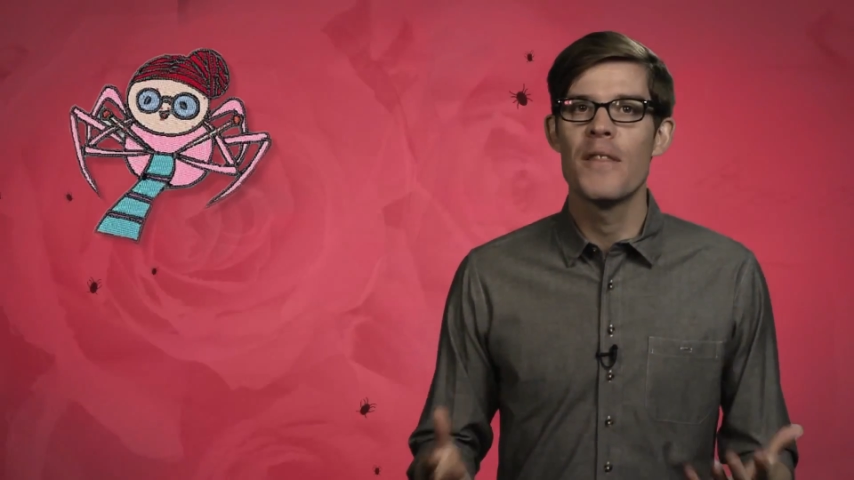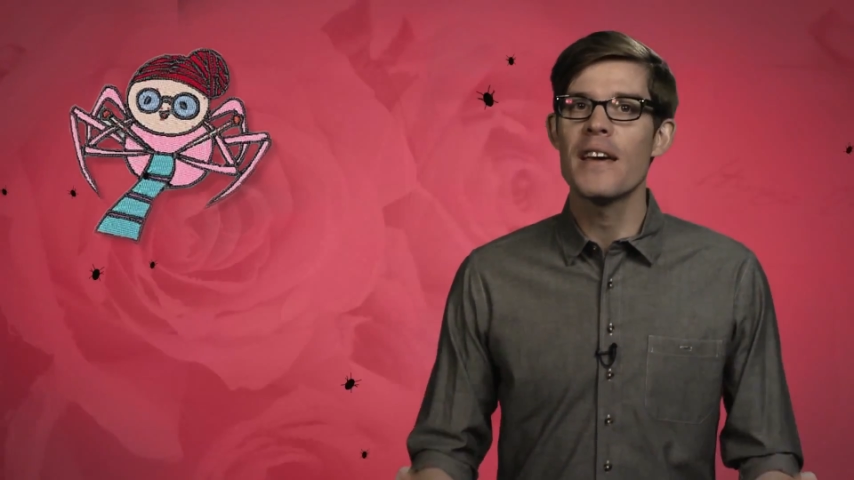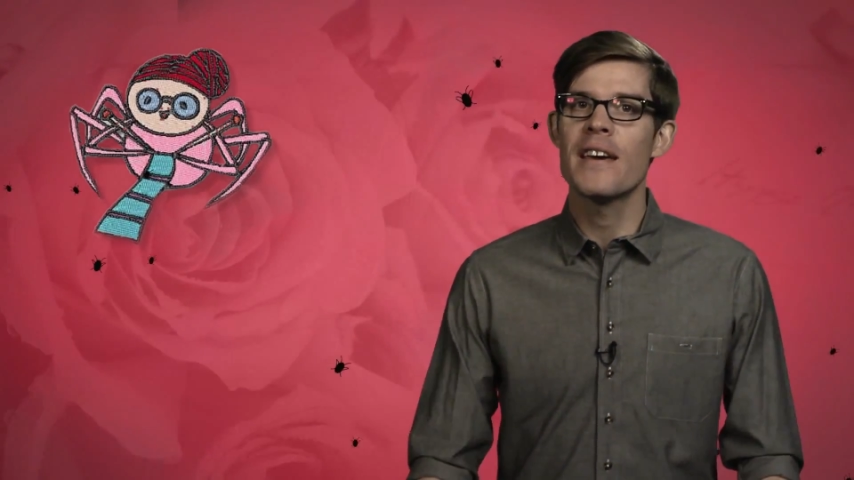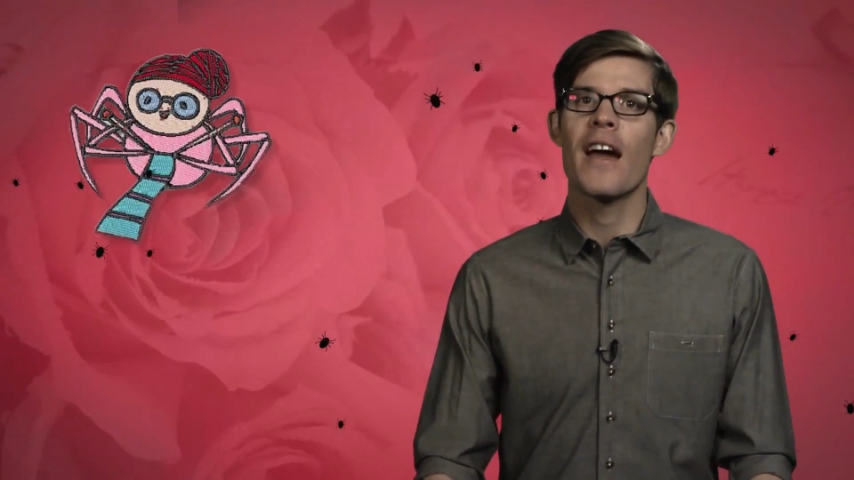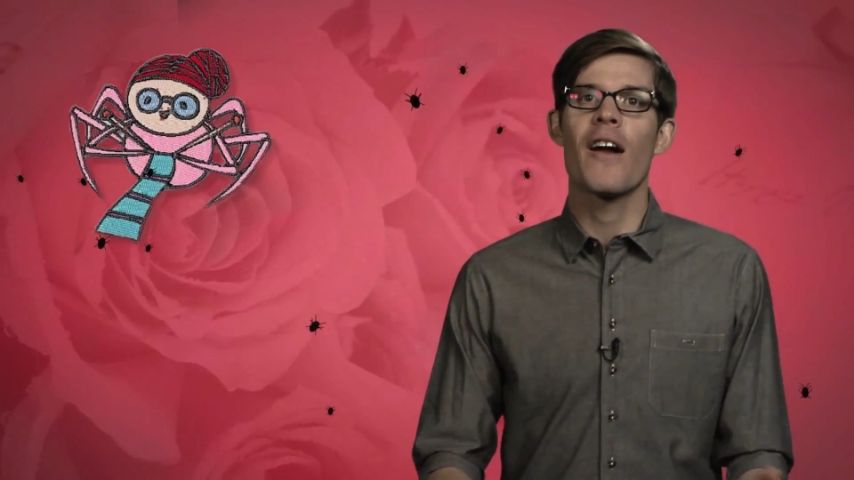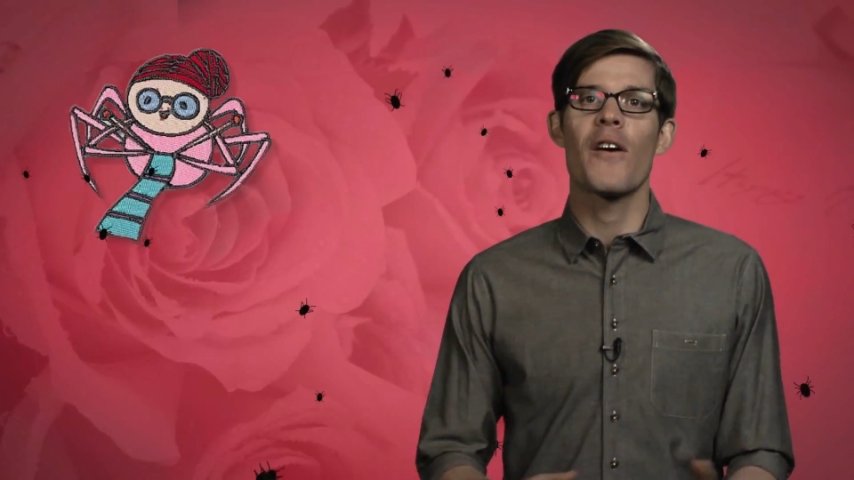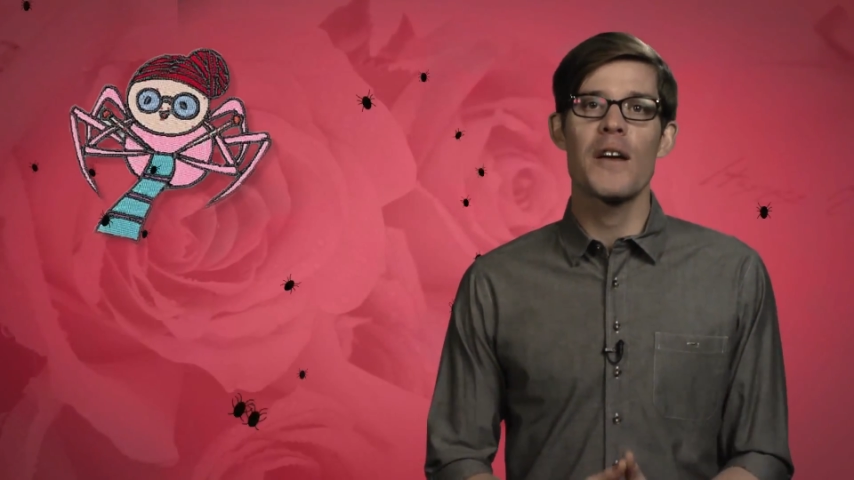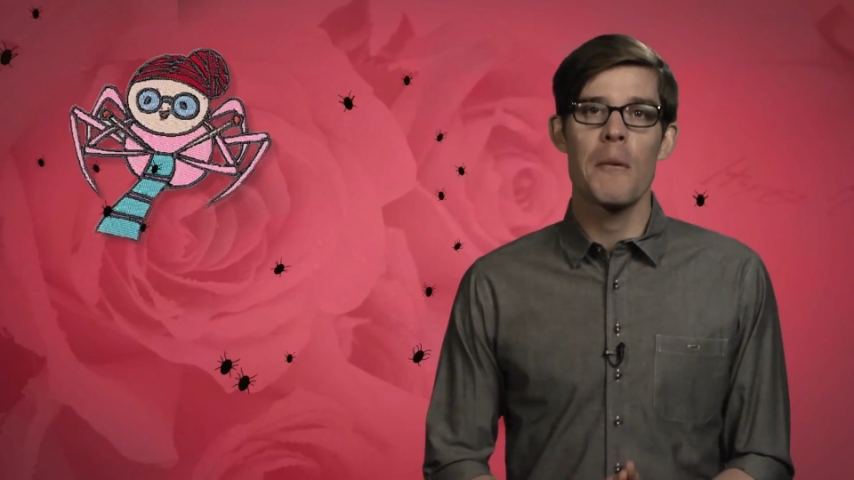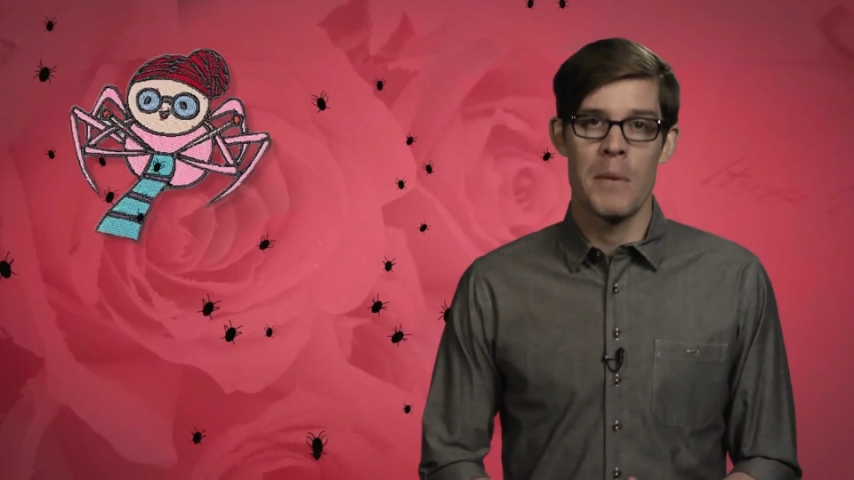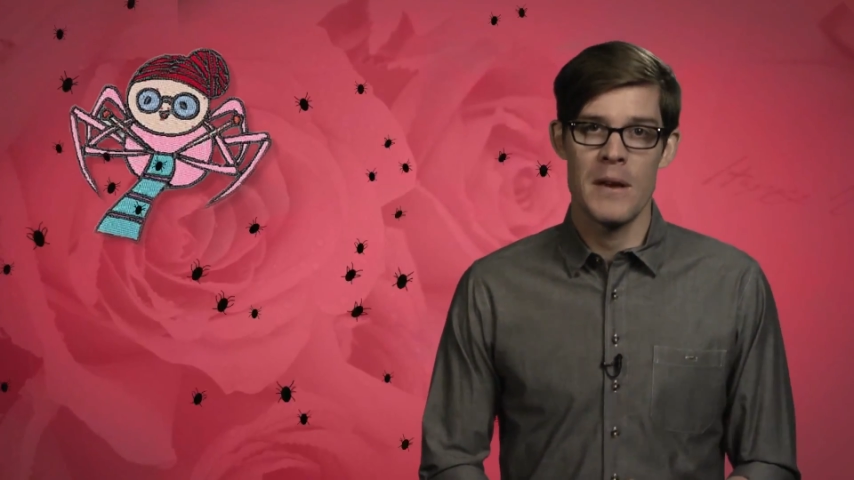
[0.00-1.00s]
they
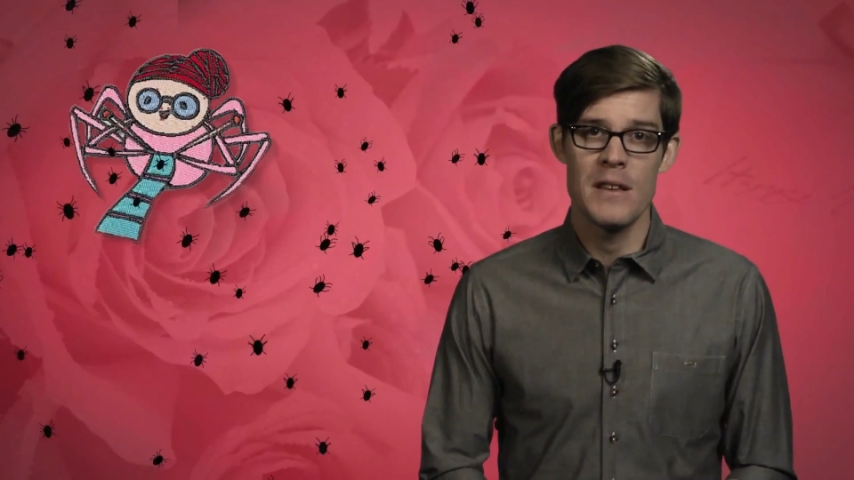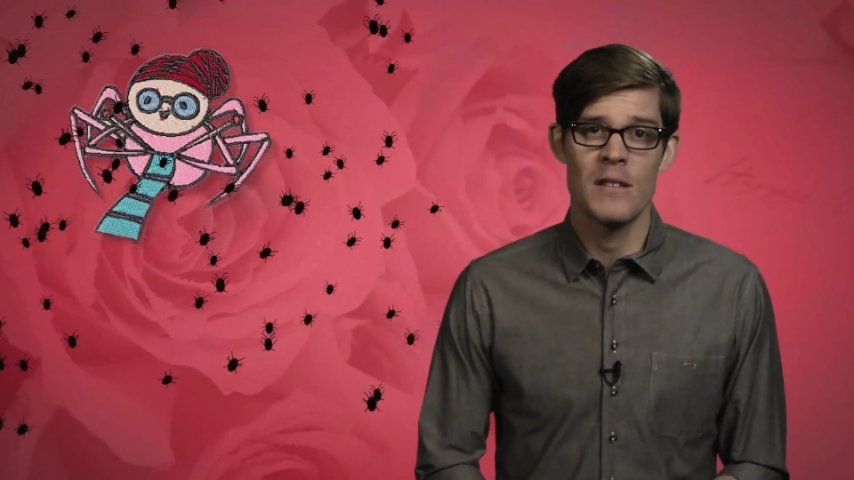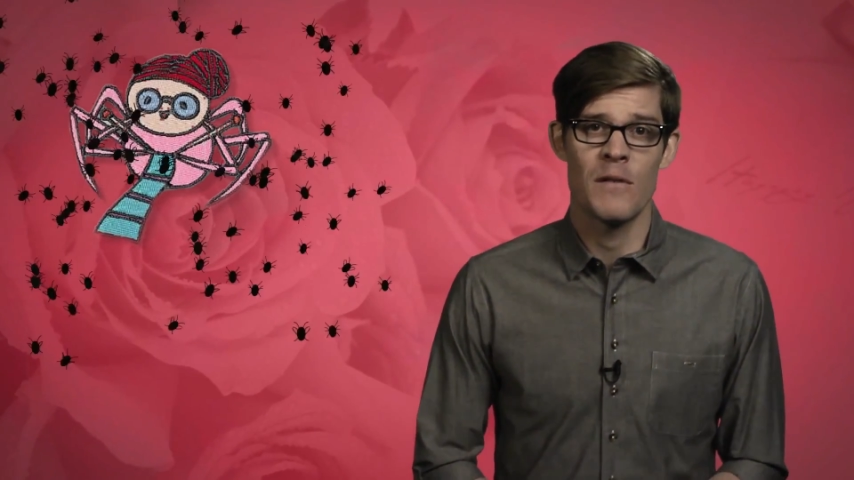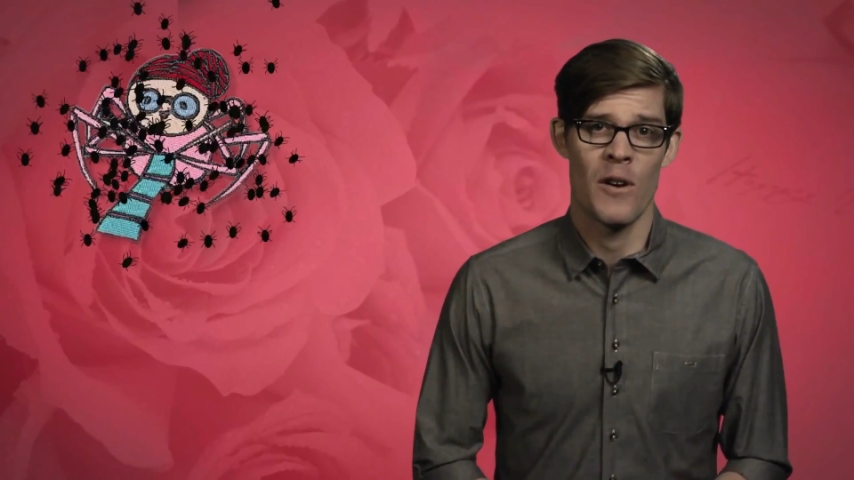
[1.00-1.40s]
carry a piece of